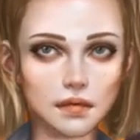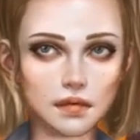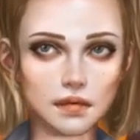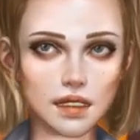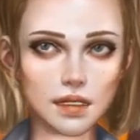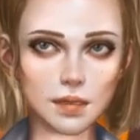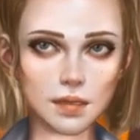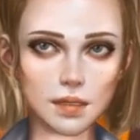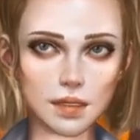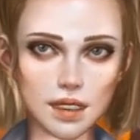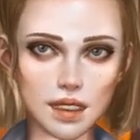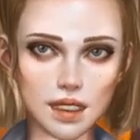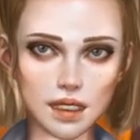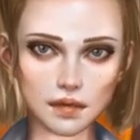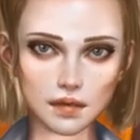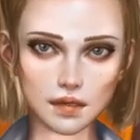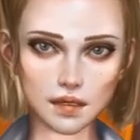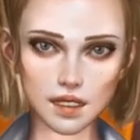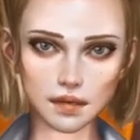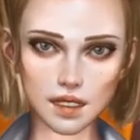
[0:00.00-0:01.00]
All
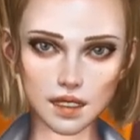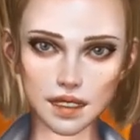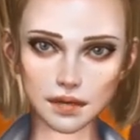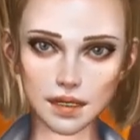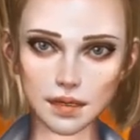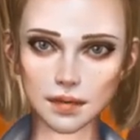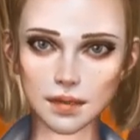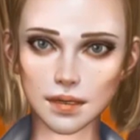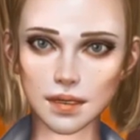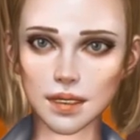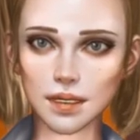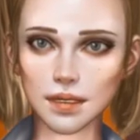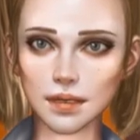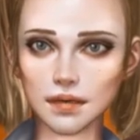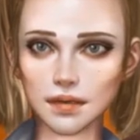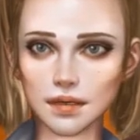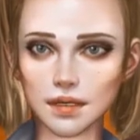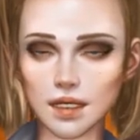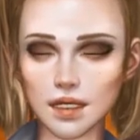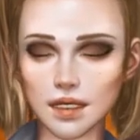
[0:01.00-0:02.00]
rooms are equipped with
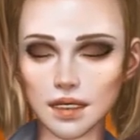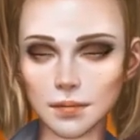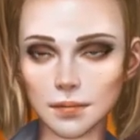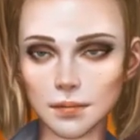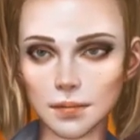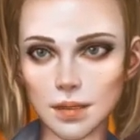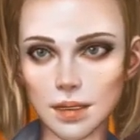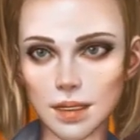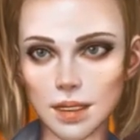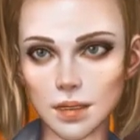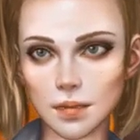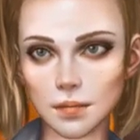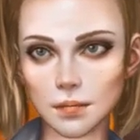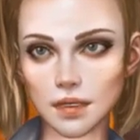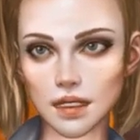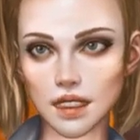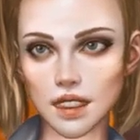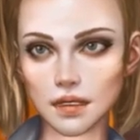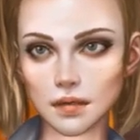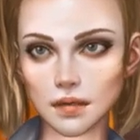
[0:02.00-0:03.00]
amenities for business and
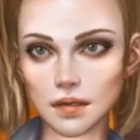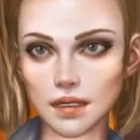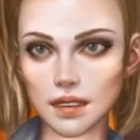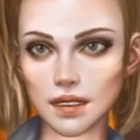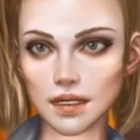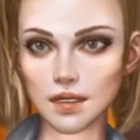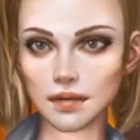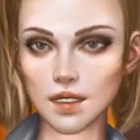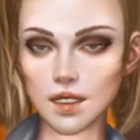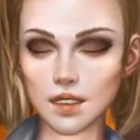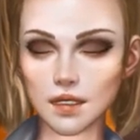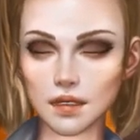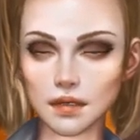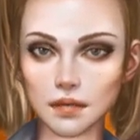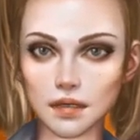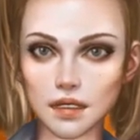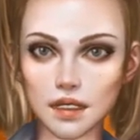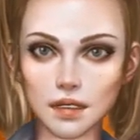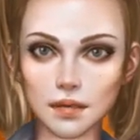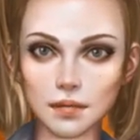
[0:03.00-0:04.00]
leisure travel, and
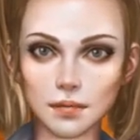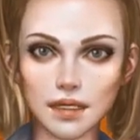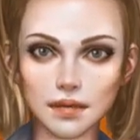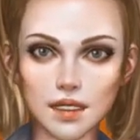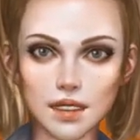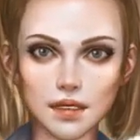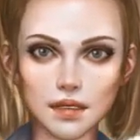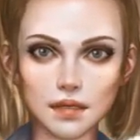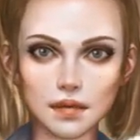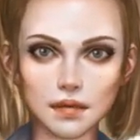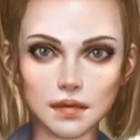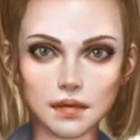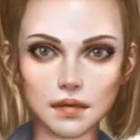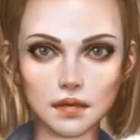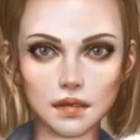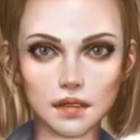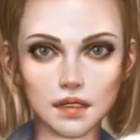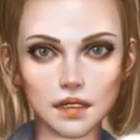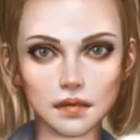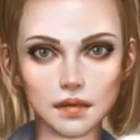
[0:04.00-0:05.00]
include Wi-Fi,
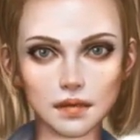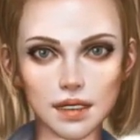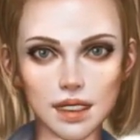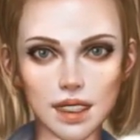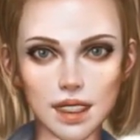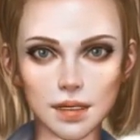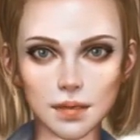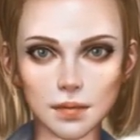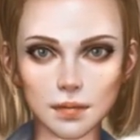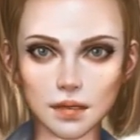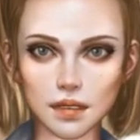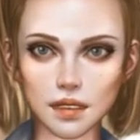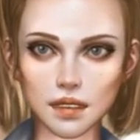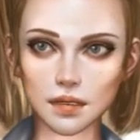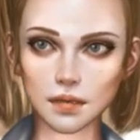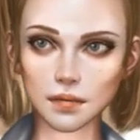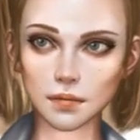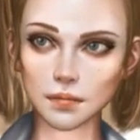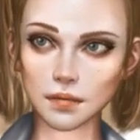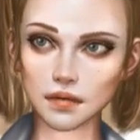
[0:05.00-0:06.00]
Bluetooth-enabled alarm
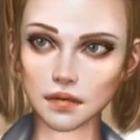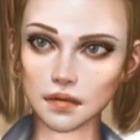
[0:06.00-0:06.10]
clock,